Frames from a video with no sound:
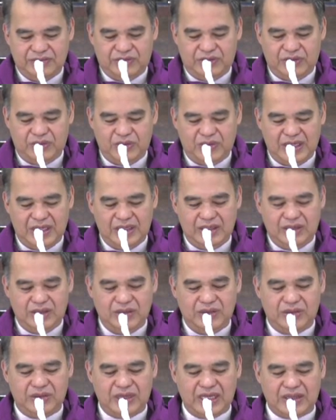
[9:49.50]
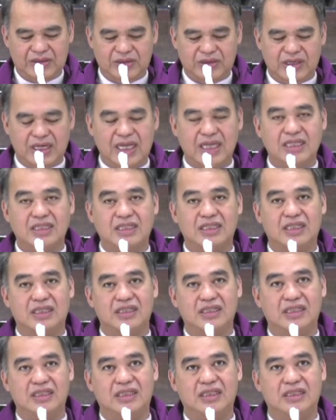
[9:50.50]
for one who
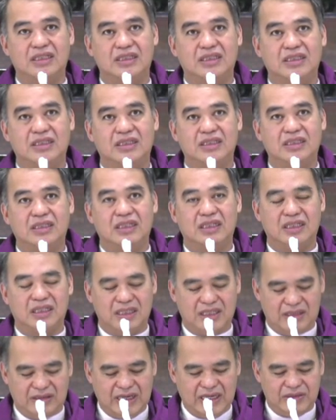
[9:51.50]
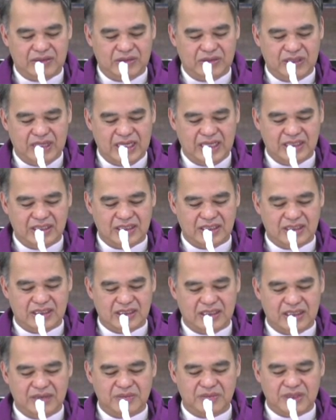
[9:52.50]

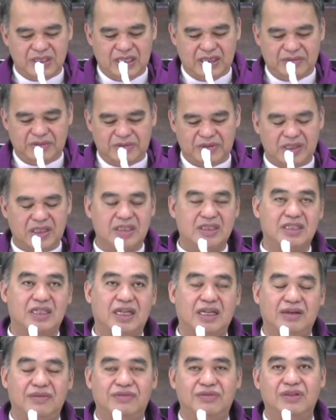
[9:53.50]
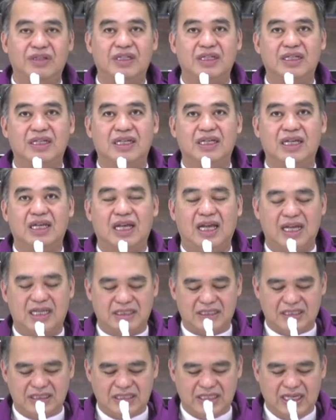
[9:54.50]
recognizes himself or herself
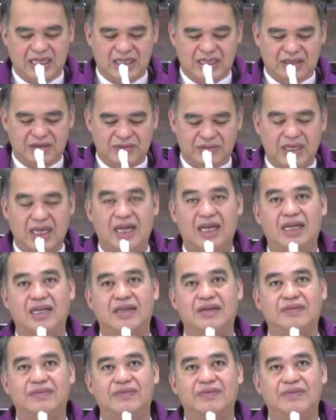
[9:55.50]
as a child of God